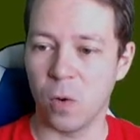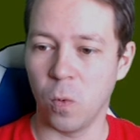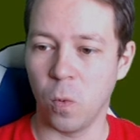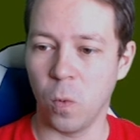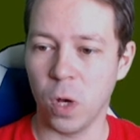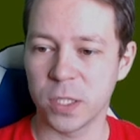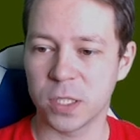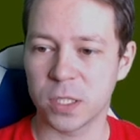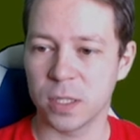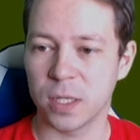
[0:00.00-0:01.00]

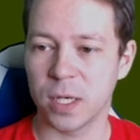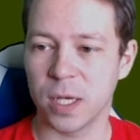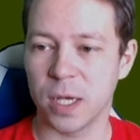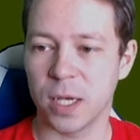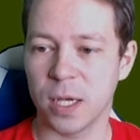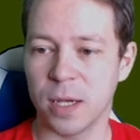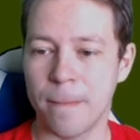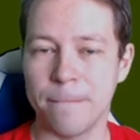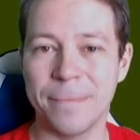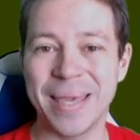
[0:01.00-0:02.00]
What
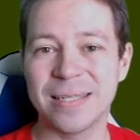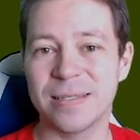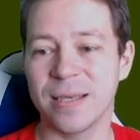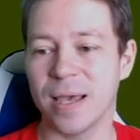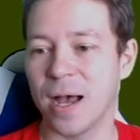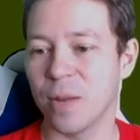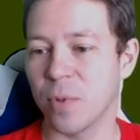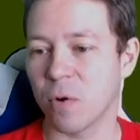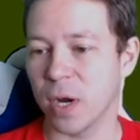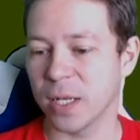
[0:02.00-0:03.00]
means the
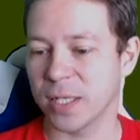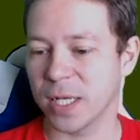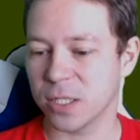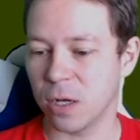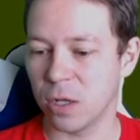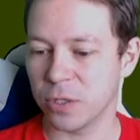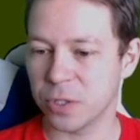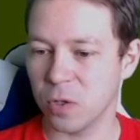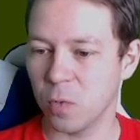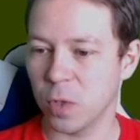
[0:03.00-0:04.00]
Albaran? That's
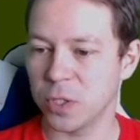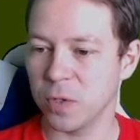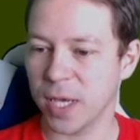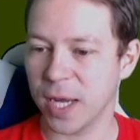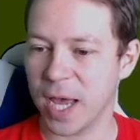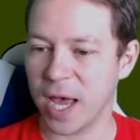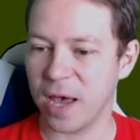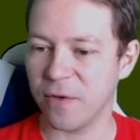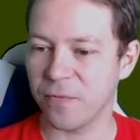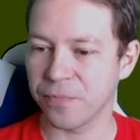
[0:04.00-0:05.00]
also what you can have